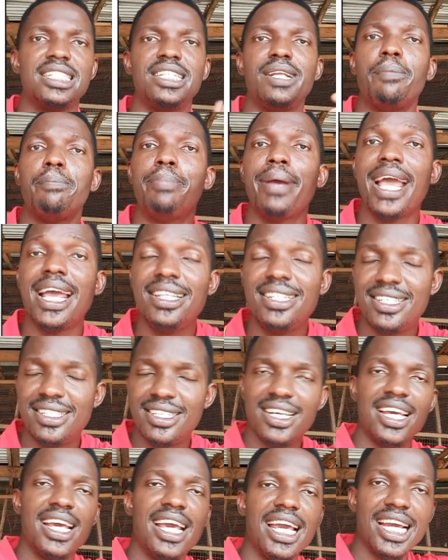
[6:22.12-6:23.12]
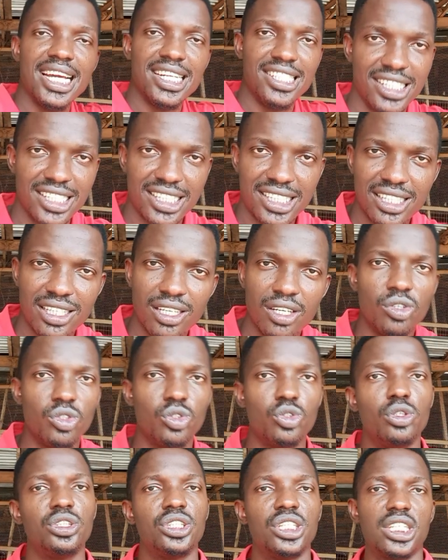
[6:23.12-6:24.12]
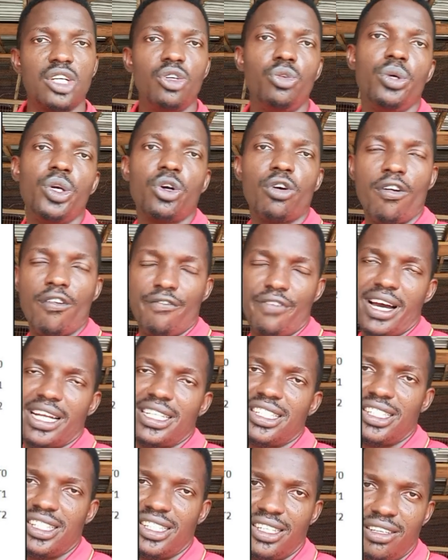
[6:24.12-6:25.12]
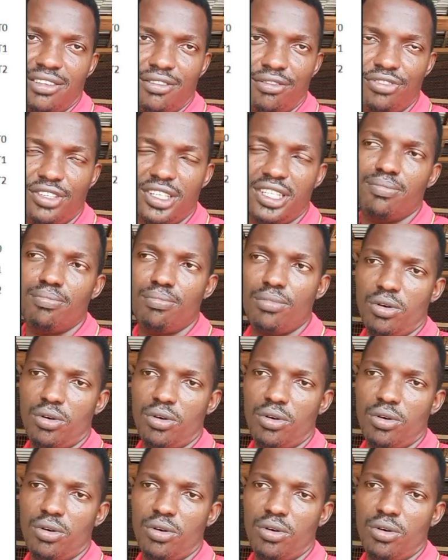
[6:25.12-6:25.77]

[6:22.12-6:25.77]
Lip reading: as the birds ages. So chicken will convert feed